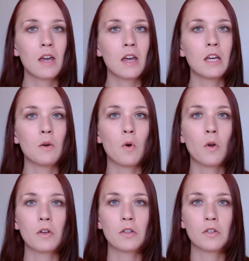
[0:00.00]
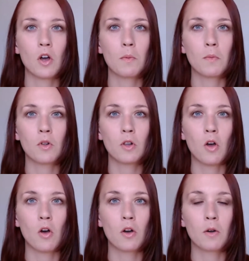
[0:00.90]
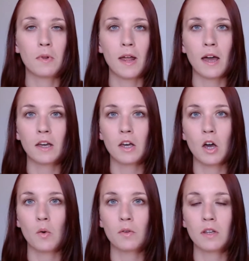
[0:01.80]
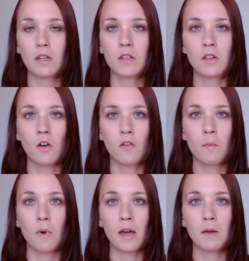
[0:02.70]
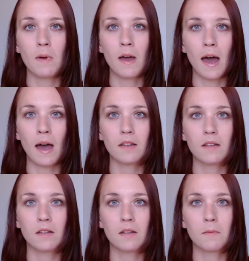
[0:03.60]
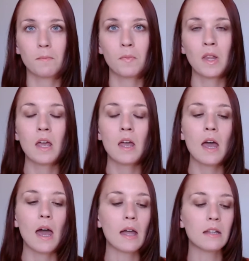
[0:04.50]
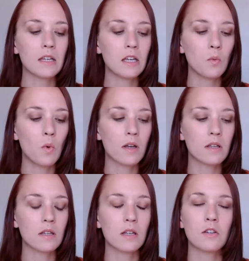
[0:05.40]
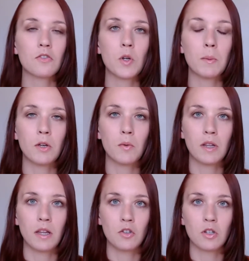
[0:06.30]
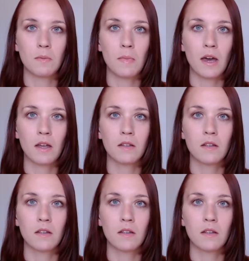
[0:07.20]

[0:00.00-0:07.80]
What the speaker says: He wore a somber, long black coat and a stovepipe hat. And he was an extremely religious man.